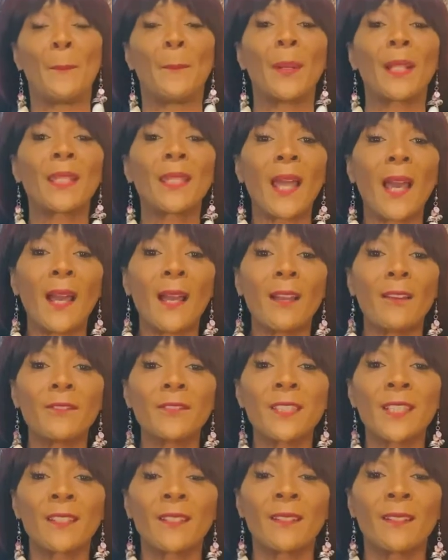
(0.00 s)
Beloved,
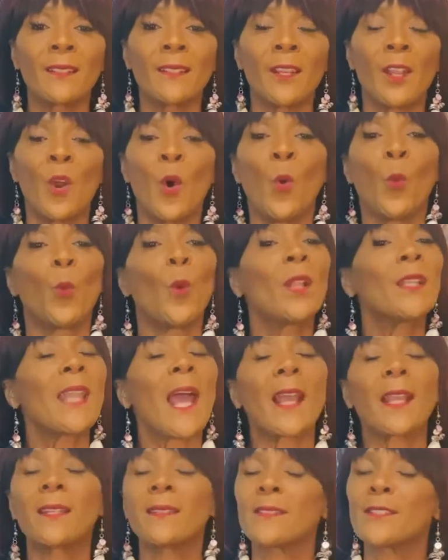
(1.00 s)
we're
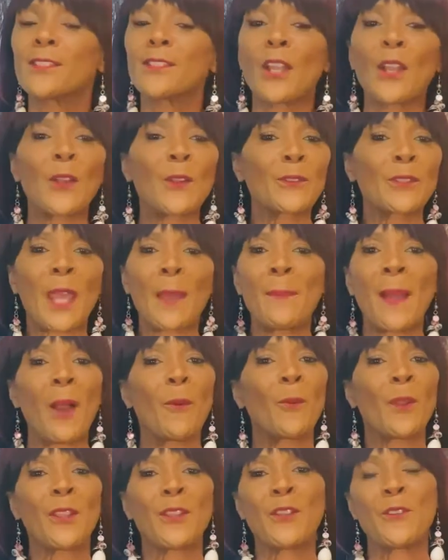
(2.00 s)
not concerned
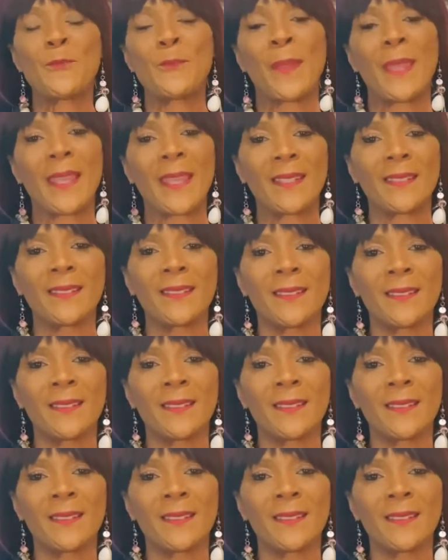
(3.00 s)
about where you've been.